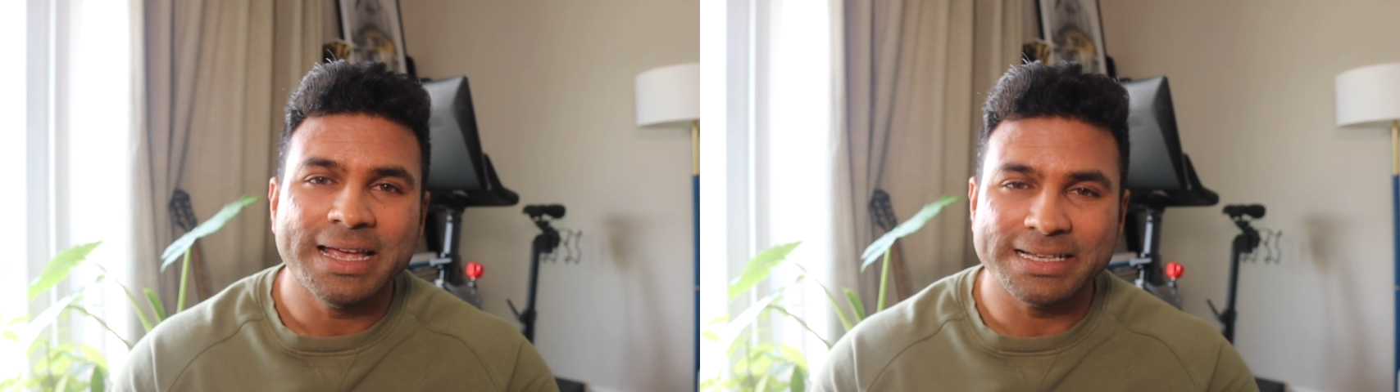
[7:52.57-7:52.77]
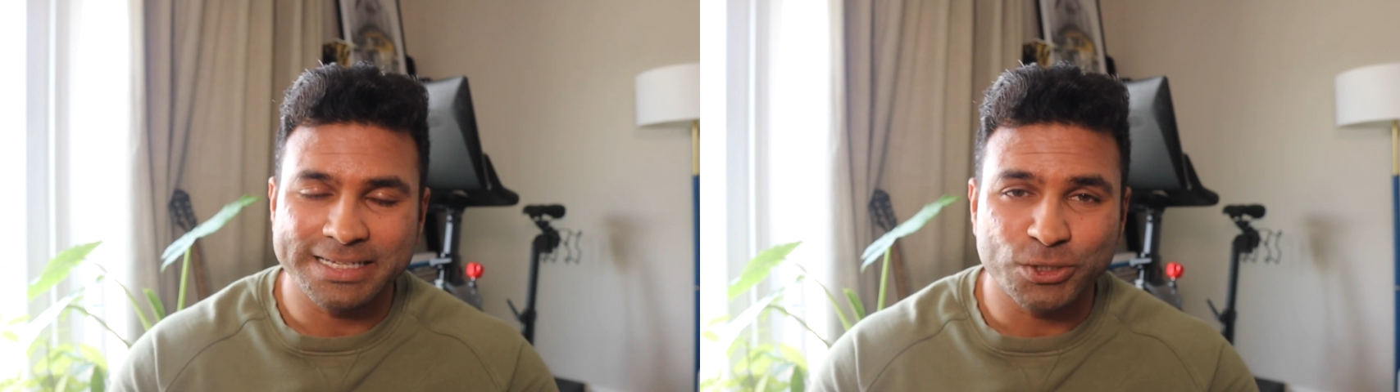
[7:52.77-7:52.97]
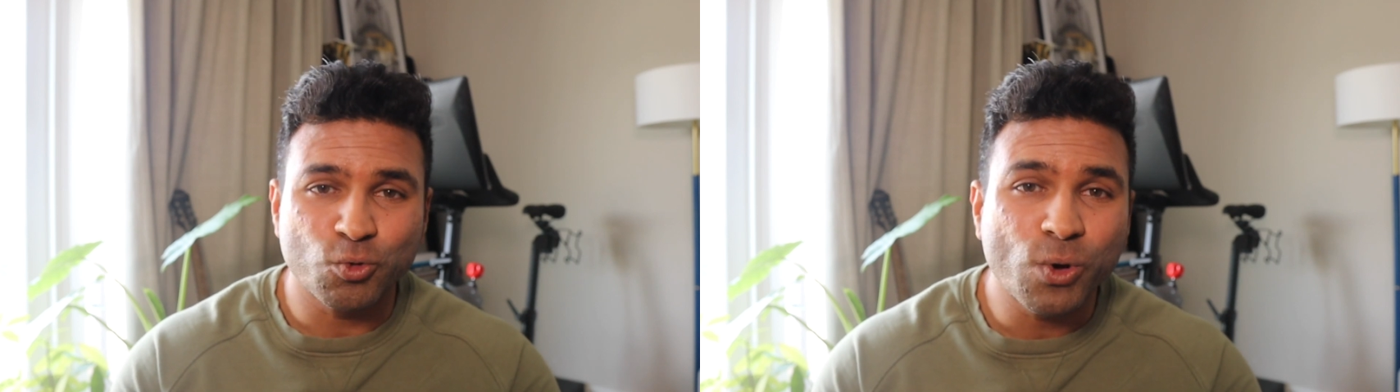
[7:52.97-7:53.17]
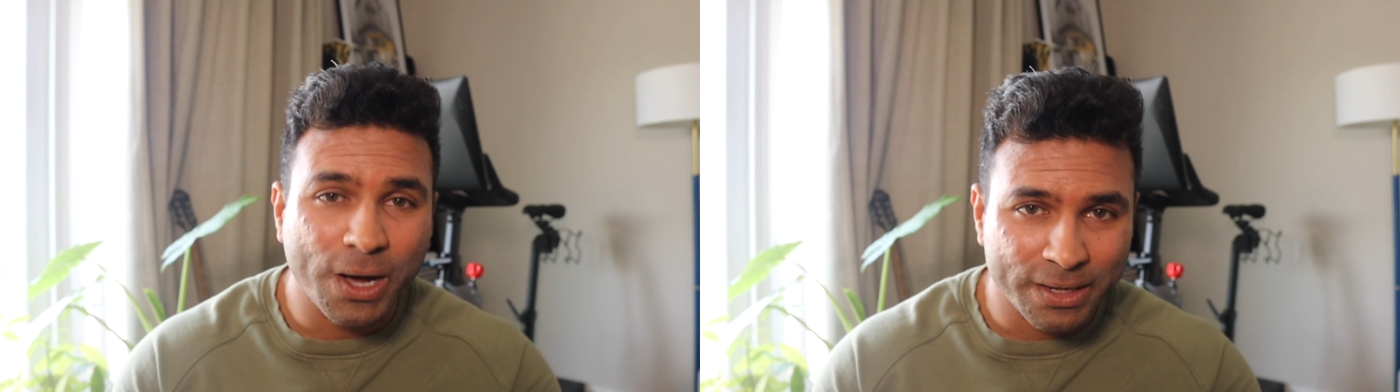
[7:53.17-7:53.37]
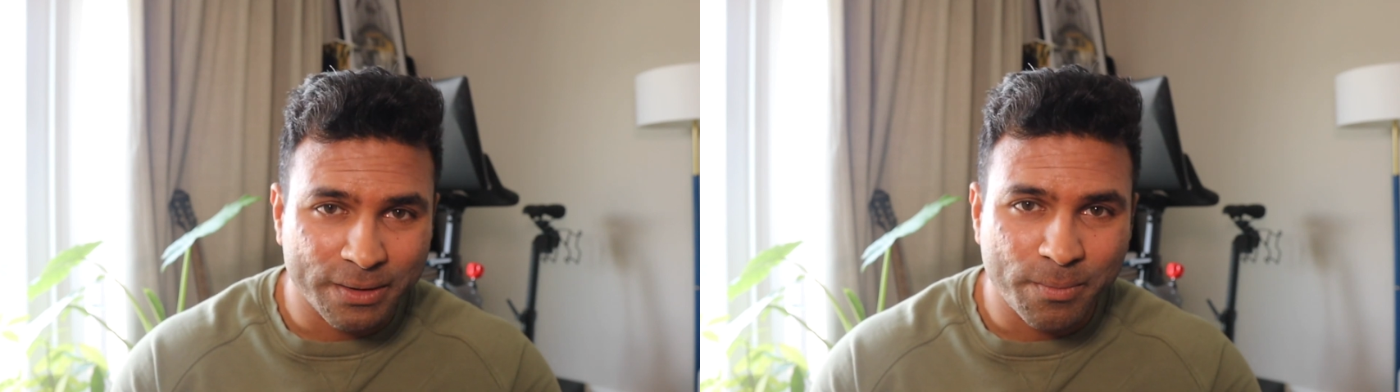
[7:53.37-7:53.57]
is a two
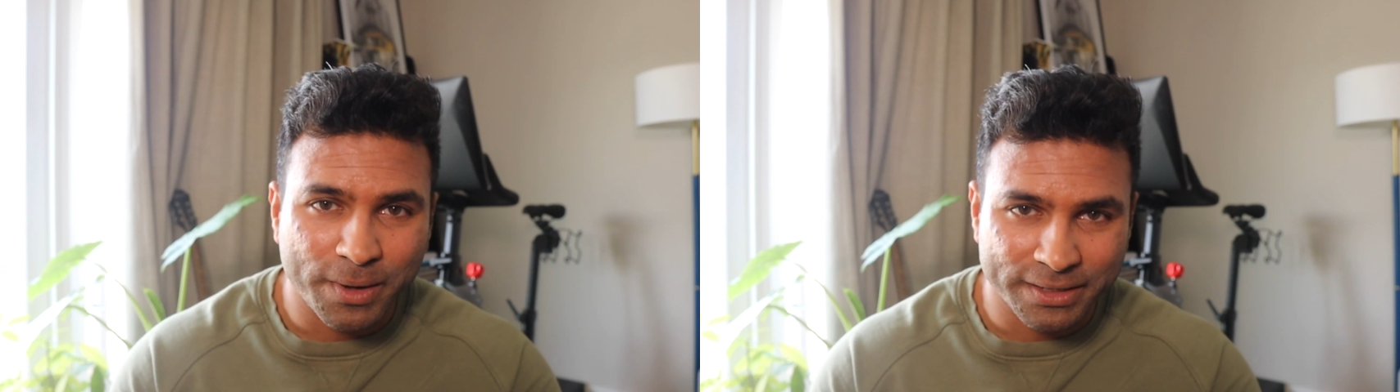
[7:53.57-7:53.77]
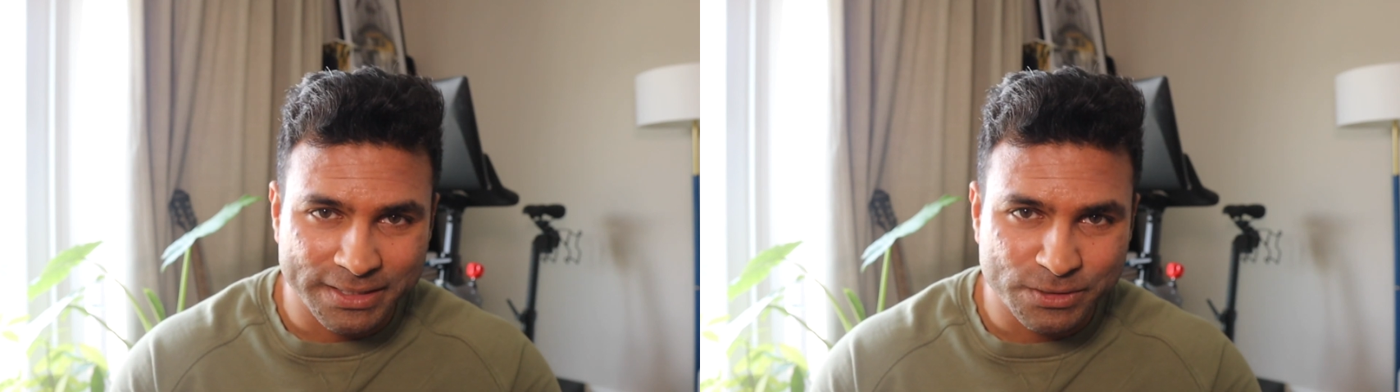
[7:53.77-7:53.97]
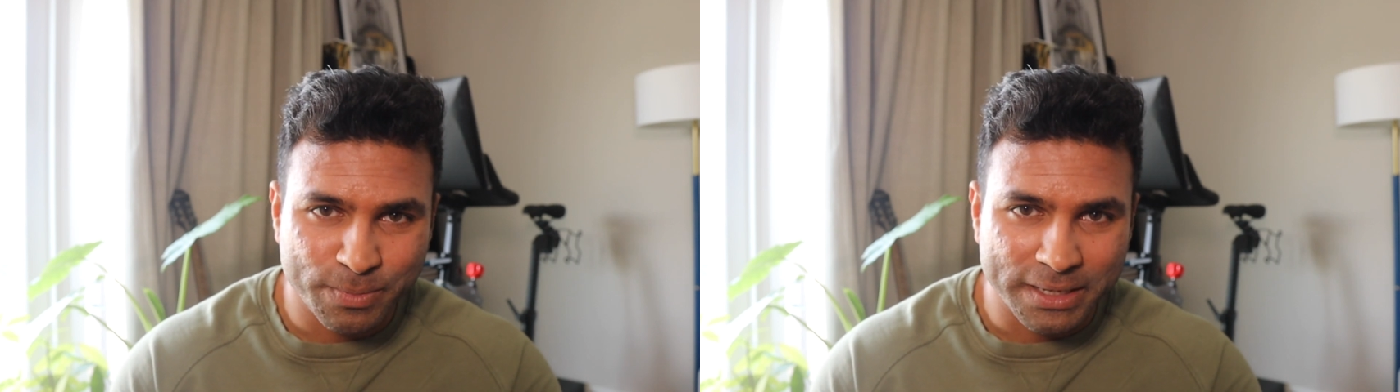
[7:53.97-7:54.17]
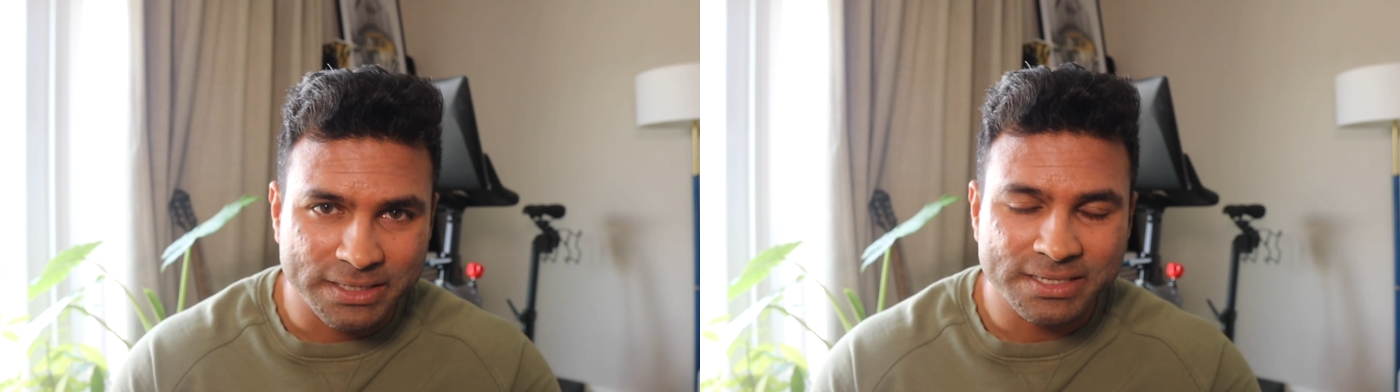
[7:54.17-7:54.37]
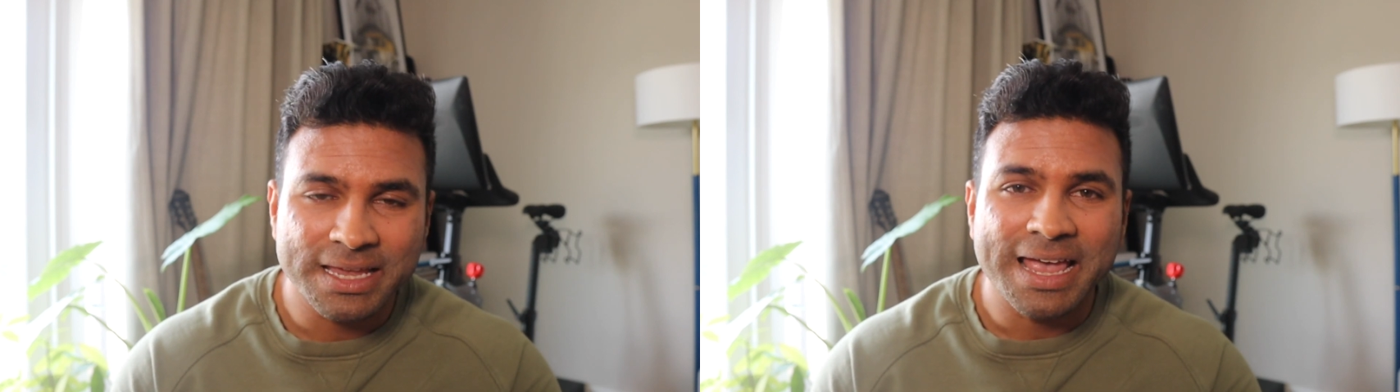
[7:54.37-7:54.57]
car parking space